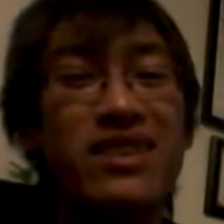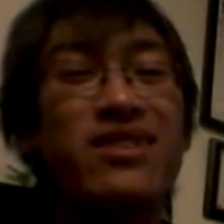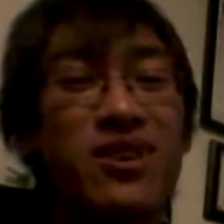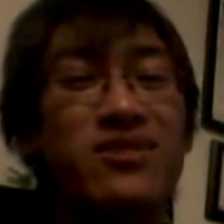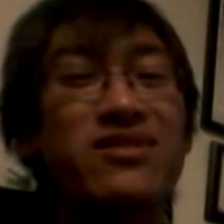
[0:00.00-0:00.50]
He
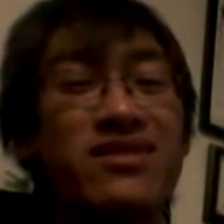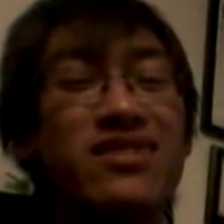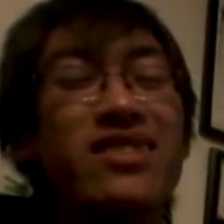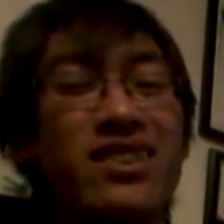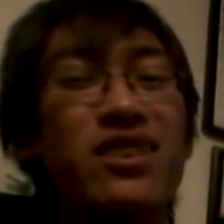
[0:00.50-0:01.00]
knows
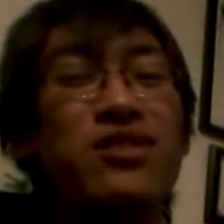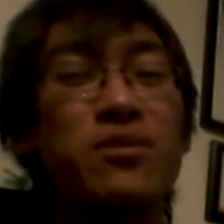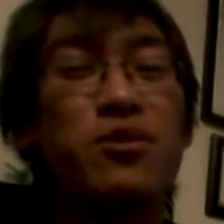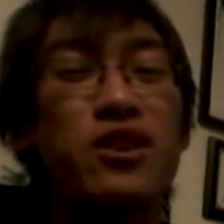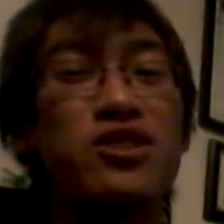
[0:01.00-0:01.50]

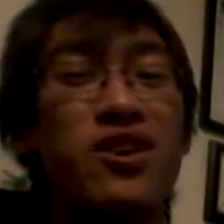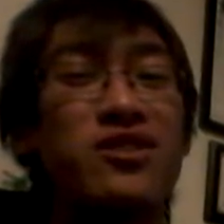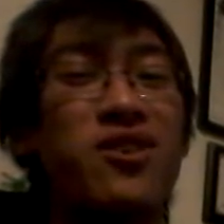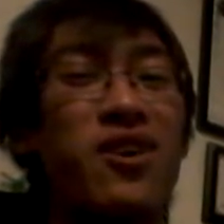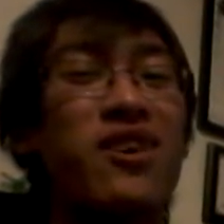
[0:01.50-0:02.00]
I'm crushing on
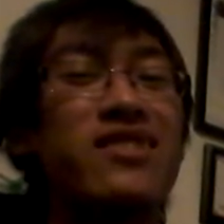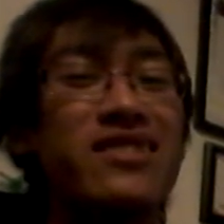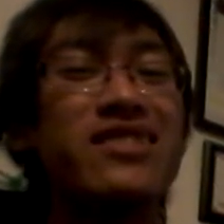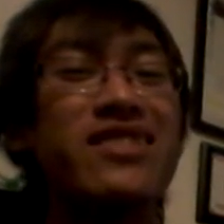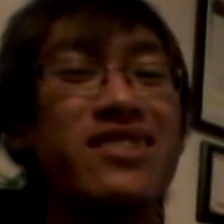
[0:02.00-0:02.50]
his car.
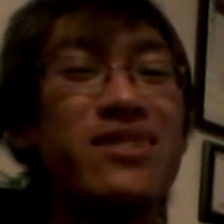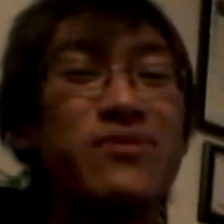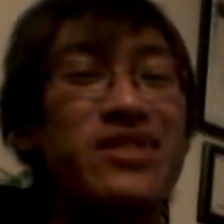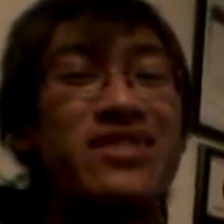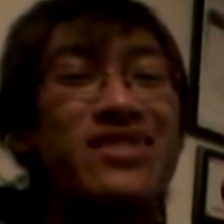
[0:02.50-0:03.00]

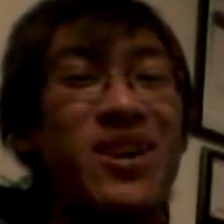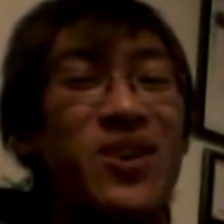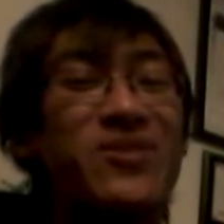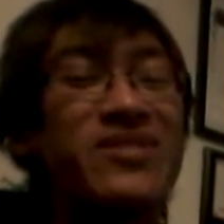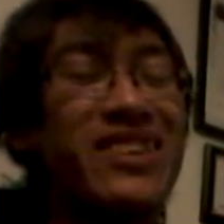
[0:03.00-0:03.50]
We just
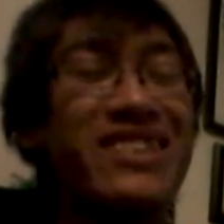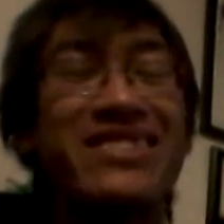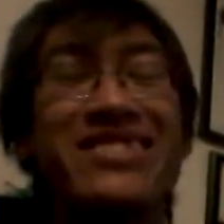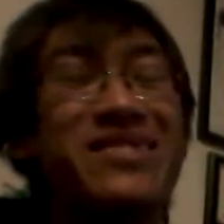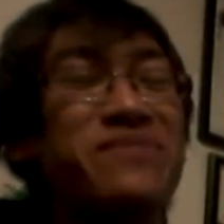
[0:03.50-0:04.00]
know,
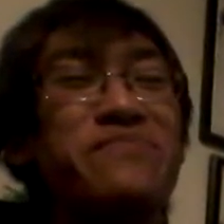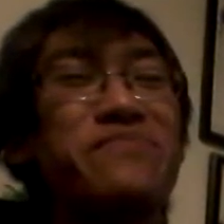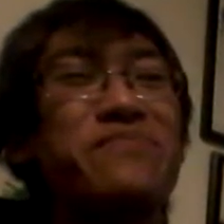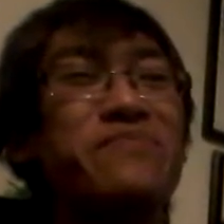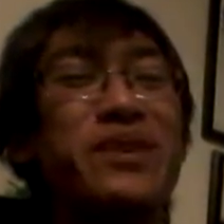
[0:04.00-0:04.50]
like,
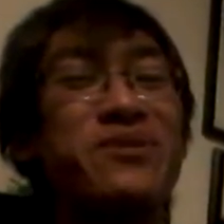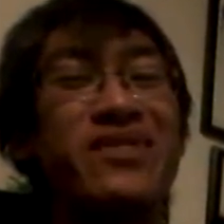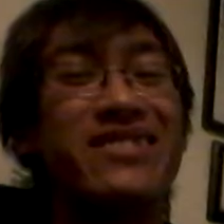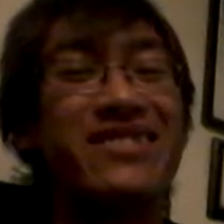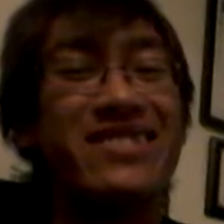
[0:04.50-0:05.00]

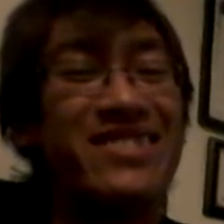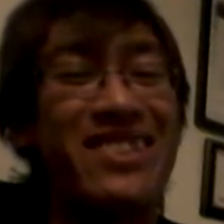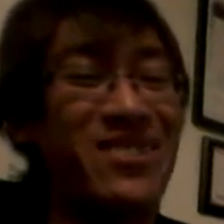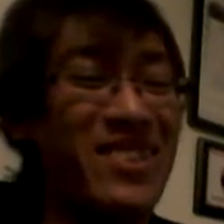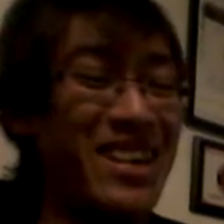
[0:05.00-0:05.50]
petrolheads. It's
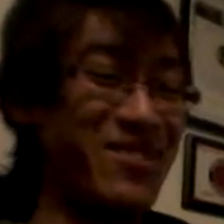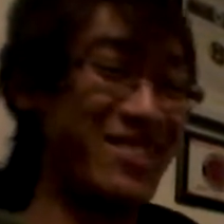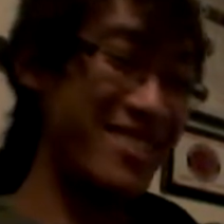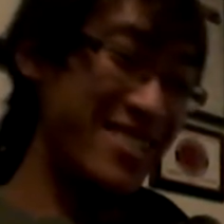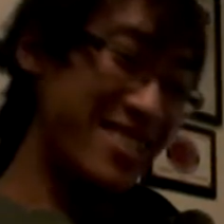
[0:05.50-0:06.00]
another
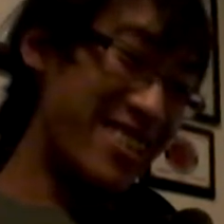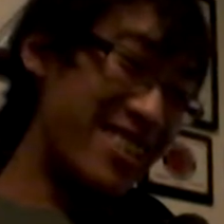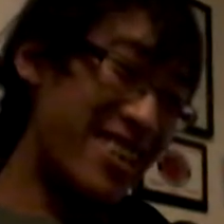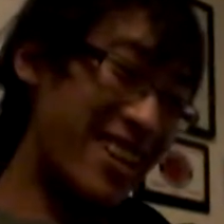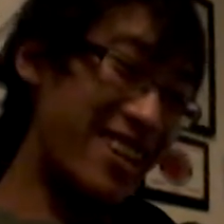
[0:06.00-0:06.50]
language.
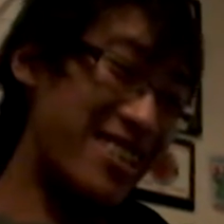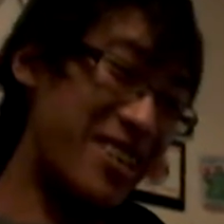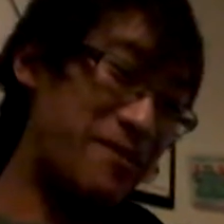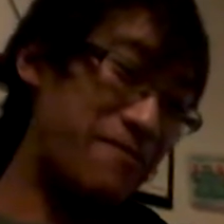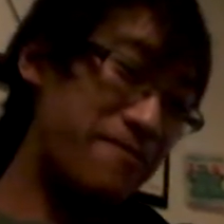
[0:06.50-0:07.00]
And
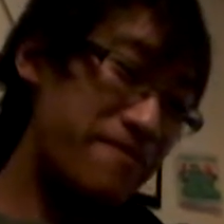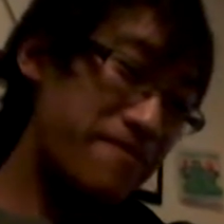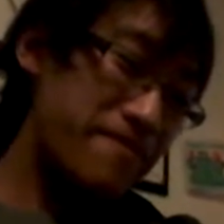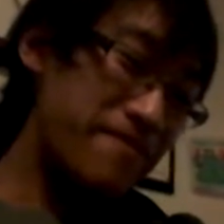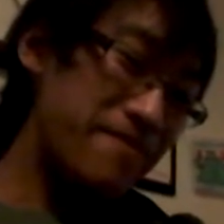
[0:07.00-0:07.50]
I
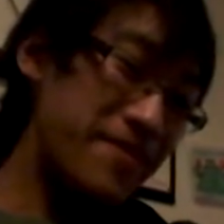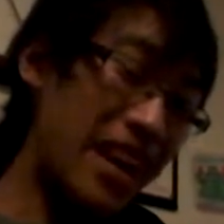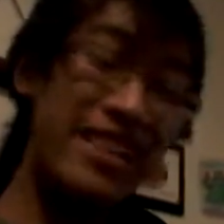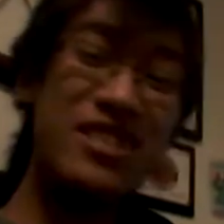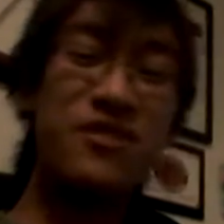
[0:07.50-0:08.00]

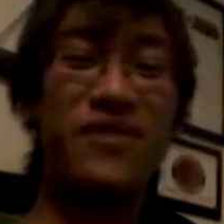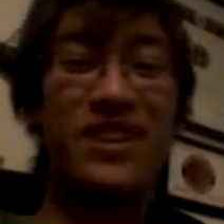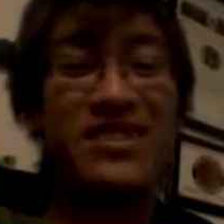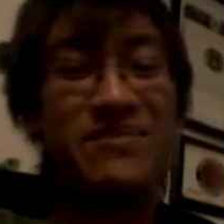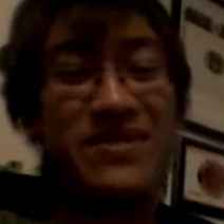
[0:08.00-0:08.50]
think it's
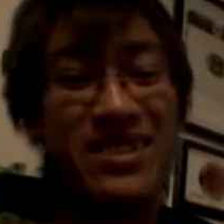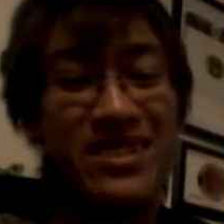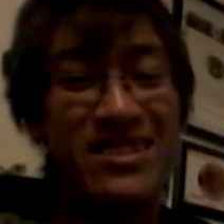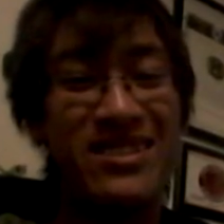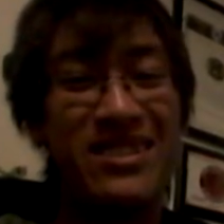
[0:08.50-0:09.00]
funny
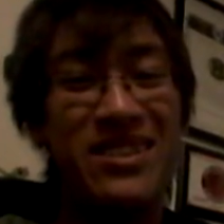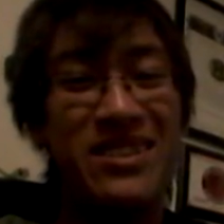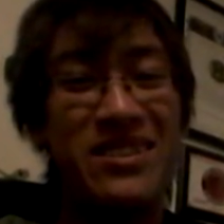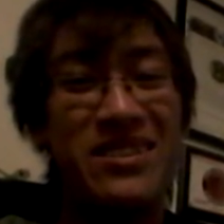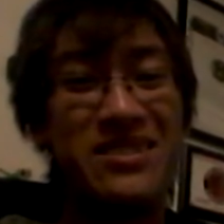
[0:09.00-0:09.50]
because
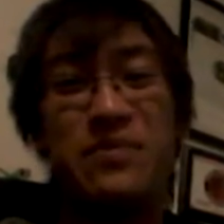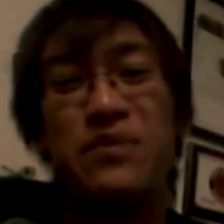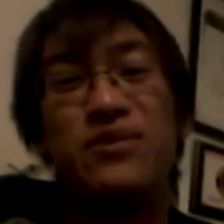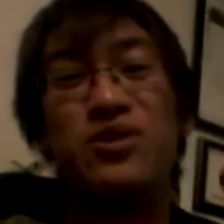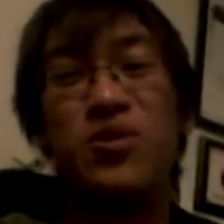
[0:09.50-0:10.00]
some
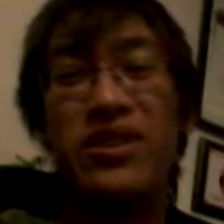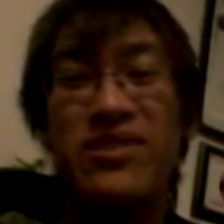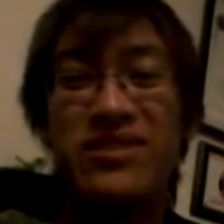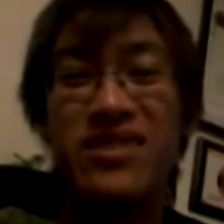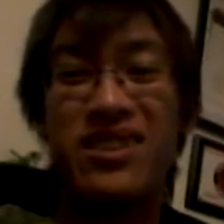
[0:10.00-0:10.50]
people
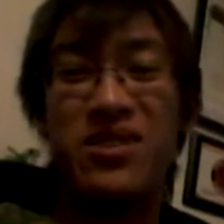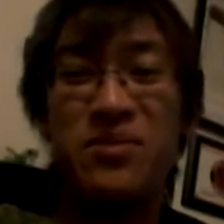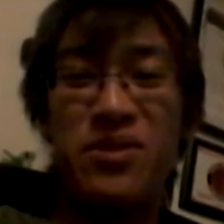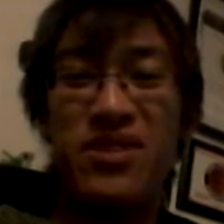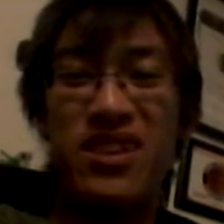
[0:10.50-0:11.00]
join, like,
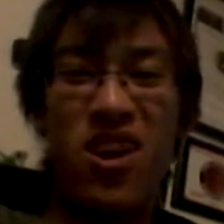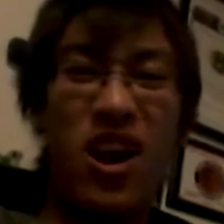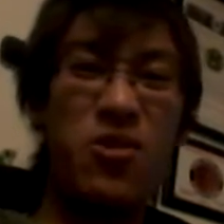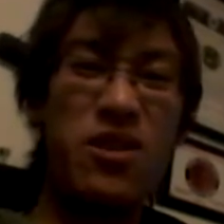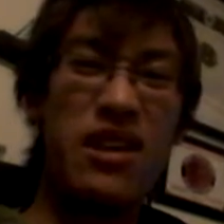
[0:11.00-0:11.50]
community. Oh,
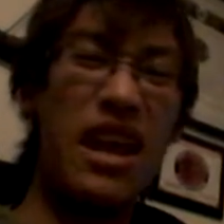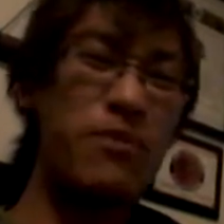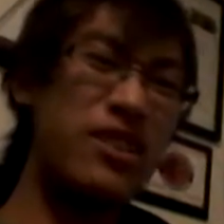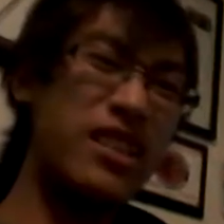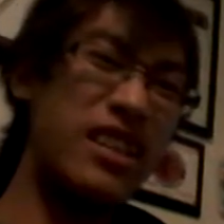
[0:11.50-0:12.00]
I want a
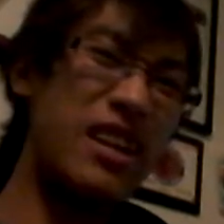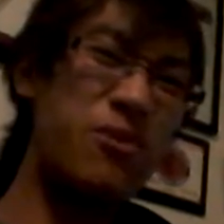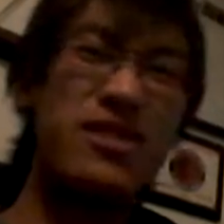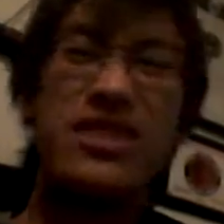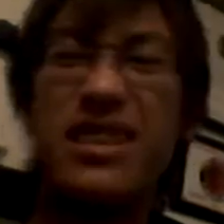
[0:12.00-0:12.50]
Lamborghini.
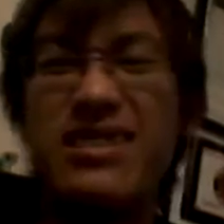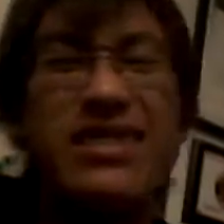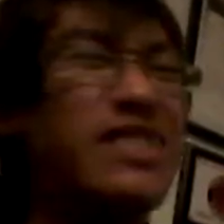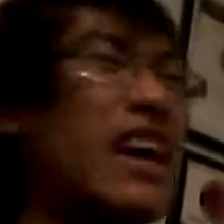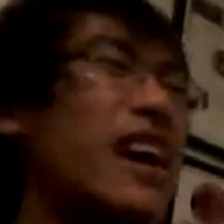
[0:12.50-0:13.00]
I want this
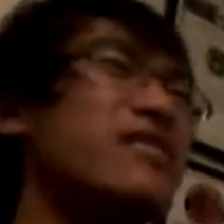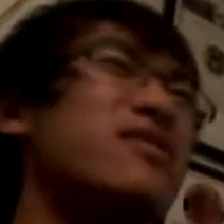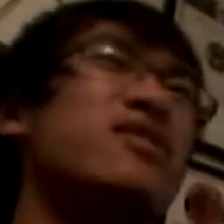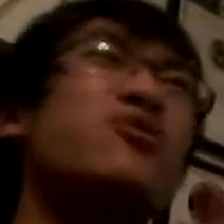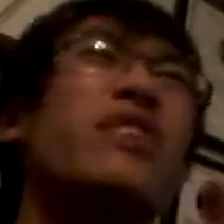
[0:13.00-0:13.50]
and that. It's
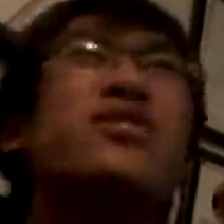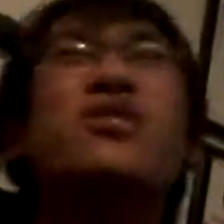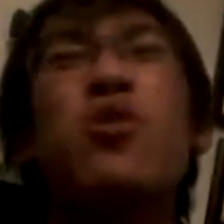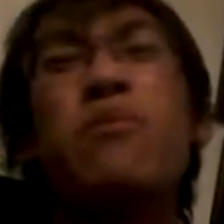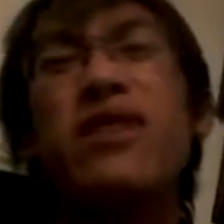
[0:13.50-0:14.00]
going to attract
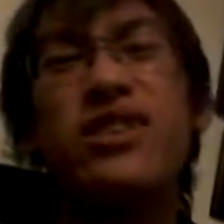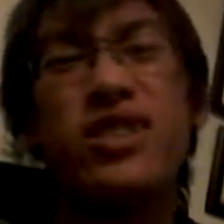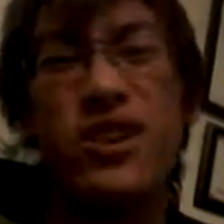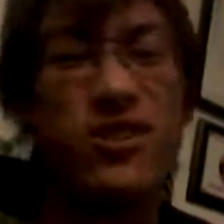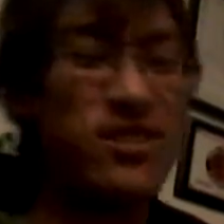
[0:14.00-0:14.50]
so many
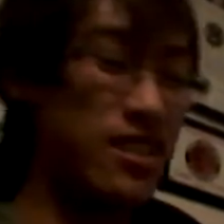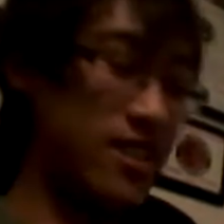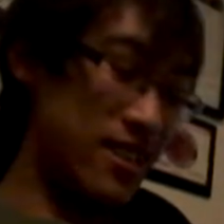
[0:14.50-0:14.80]
girls.